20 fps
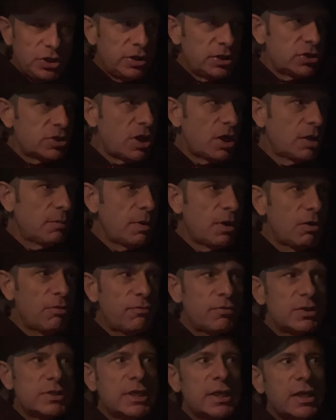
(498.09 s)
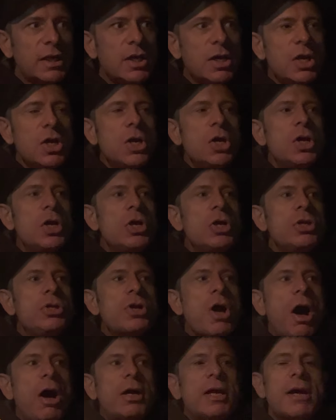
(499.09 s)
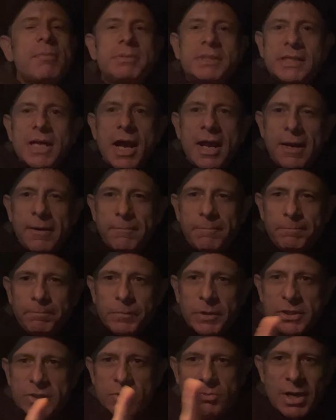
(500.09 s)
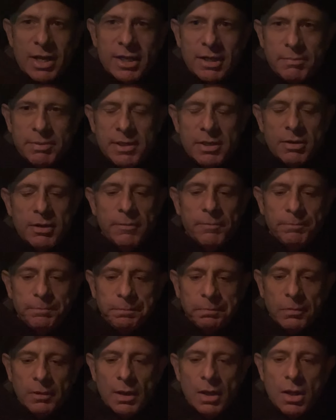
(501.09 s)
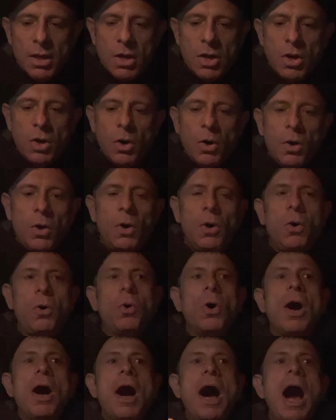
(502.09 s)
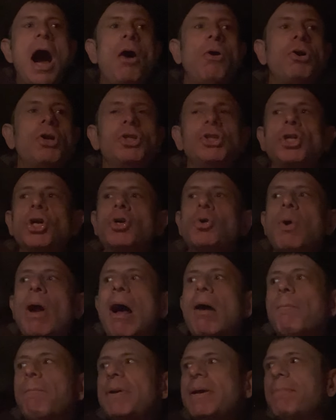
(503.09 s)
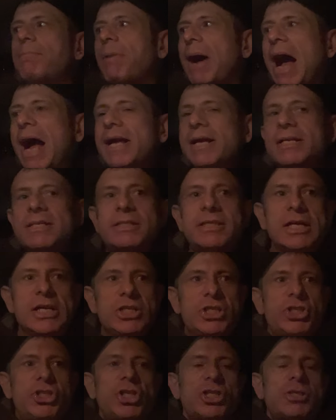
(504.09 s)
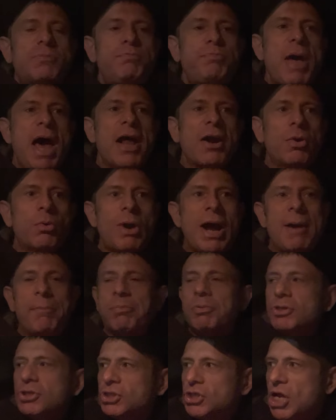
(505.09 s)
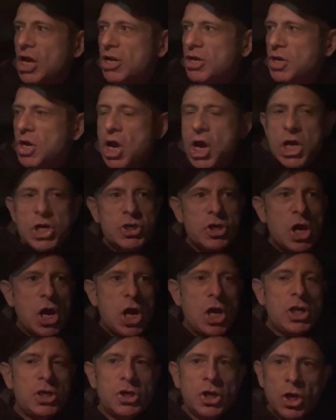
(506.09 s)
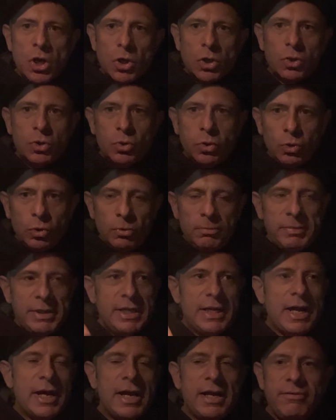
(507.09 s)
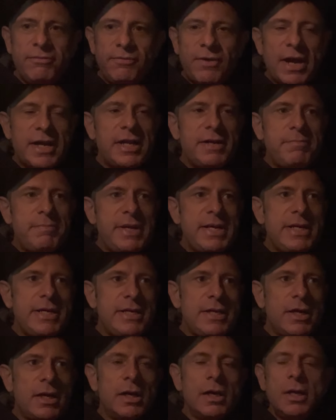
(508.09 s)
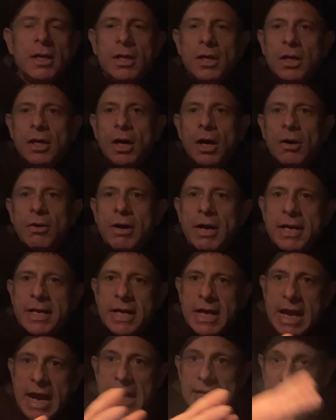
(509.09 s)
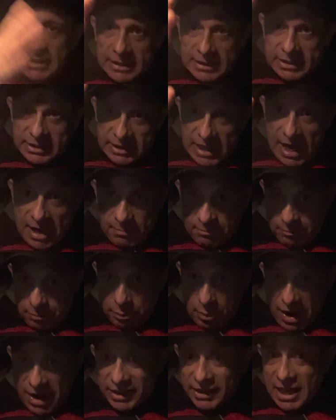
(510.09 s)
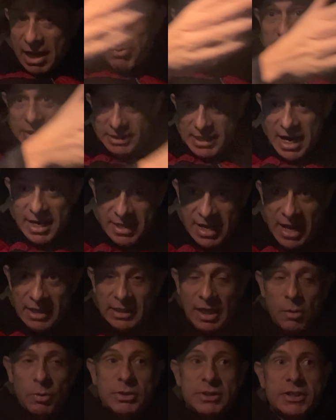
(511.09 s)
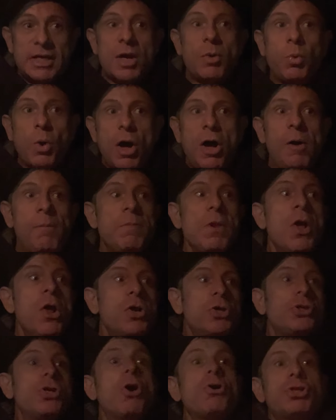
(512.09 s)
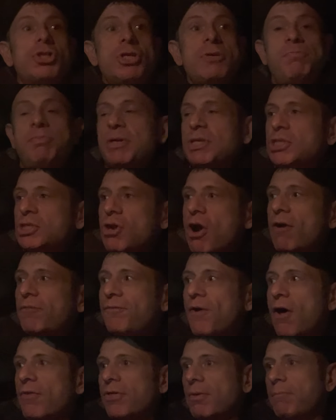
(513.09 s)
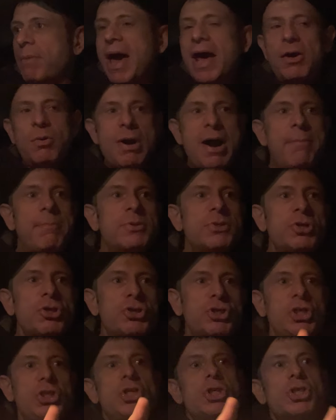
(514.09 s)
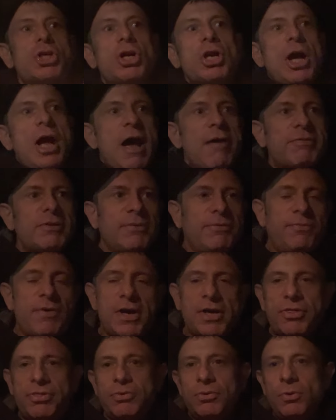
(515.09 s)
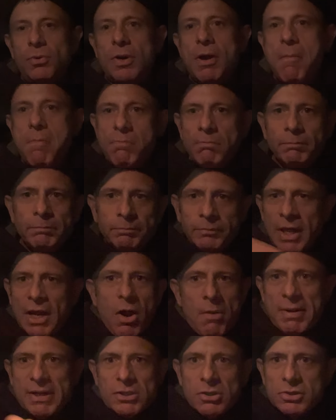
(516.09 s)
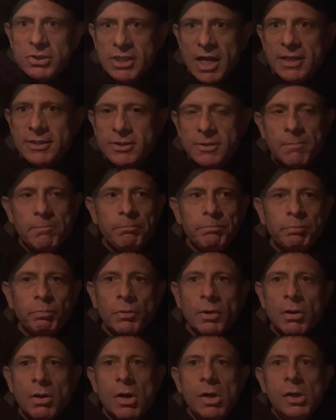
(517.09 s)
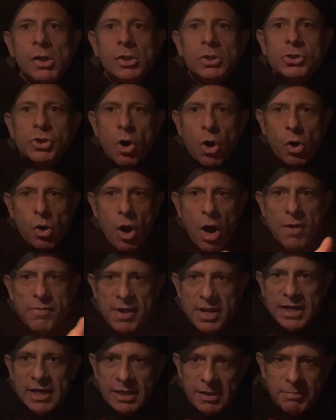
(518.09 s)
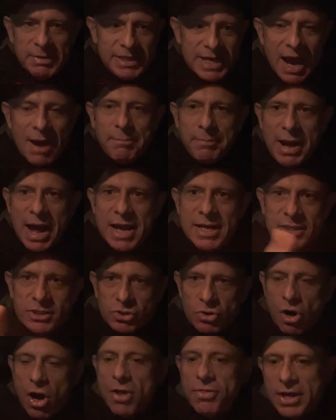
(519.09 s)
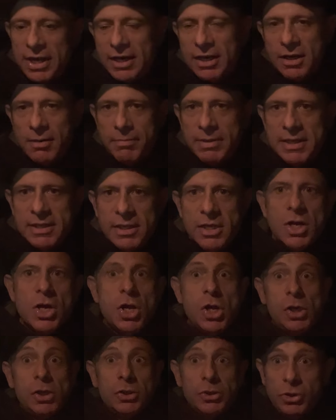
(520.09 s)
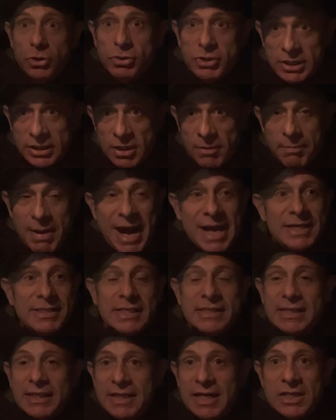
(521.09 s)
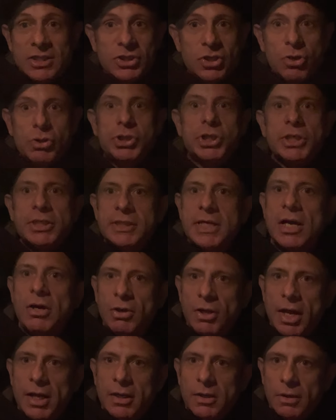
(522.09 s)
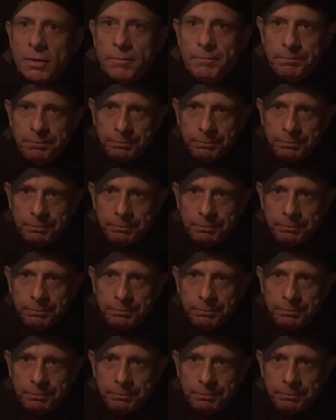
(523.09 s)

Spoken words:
Let's talk about her for a second. Y'all kept saying, this is what I kept hearing. Oh, how could the crowd be biased? It's just battle rappers and cool invited media, all right? And in the same breath they would say that, they would say, well, Yoshi pissed off all the battle rappers, so she's just going to have to fight through it. That don't make no sense. So are they going to be not biased, or are they going to be using their biases against Yoshi because they don't like her?